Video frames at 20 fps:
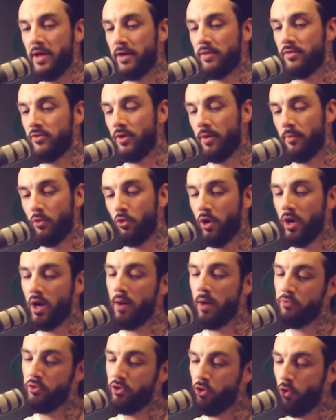Next year, I'm going
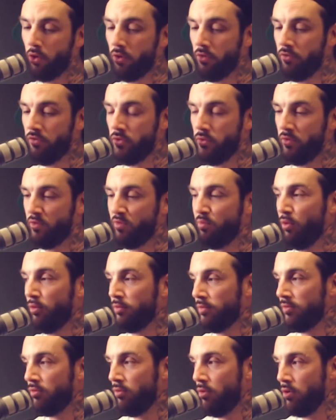up north to
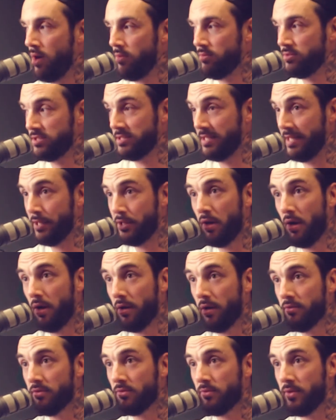expose what's going on with sled
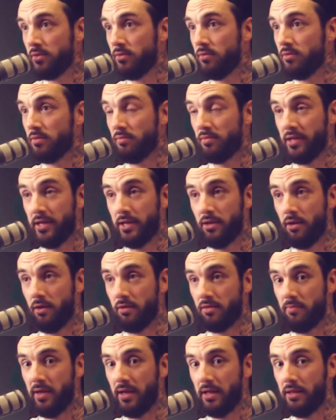dogs, to rescue some sled
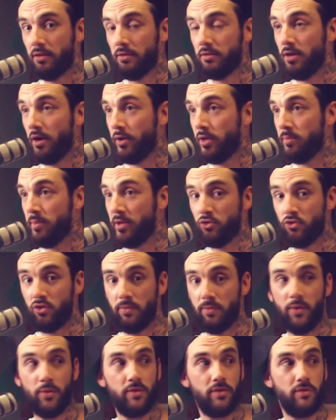dogs and make a little
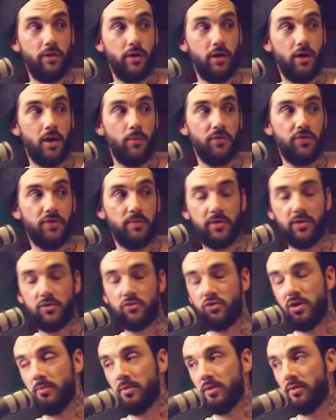documentary about what's going on with the
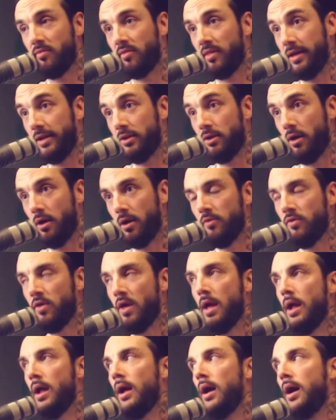mistreatment of sled
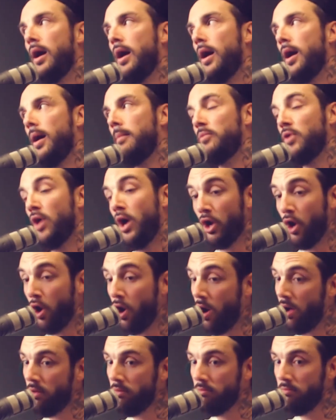dogs. Not
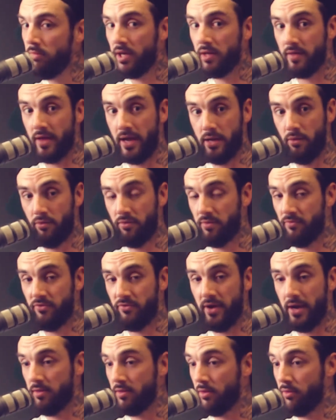all, because I know
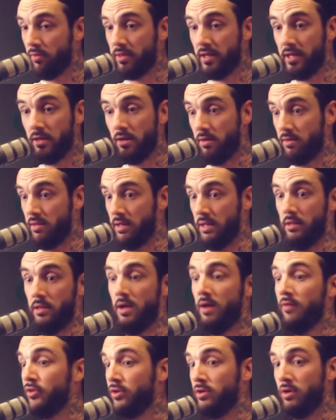some friends that own sled dogs that
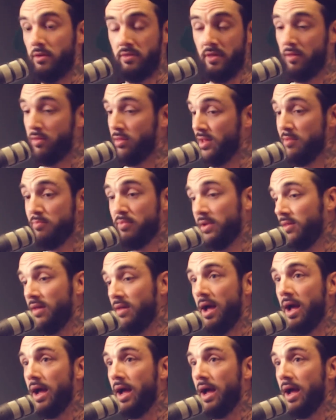love their dogs. They sleep inside.